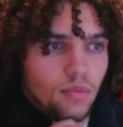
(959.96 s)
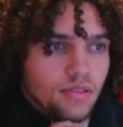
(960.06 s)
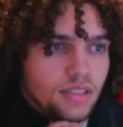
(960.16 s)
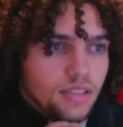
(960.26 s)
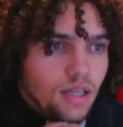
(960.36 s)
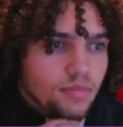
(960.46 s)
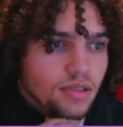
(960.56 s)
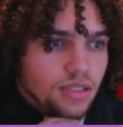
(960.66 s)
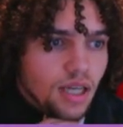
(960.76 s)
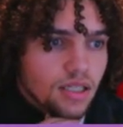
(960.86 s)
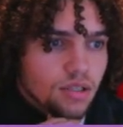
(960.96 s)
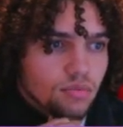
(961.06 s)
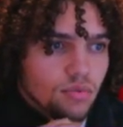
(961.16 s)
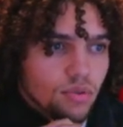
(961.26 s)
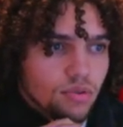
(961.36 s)
Sub Salic
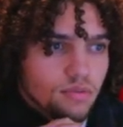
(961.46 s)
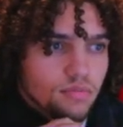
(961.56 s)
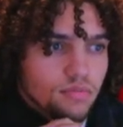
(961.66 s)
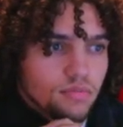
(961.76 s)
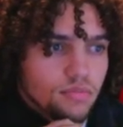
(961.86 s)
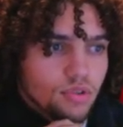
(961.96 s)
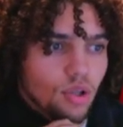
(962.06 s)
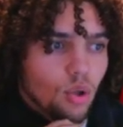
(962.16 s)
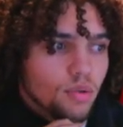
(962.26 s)
Rotom. So the only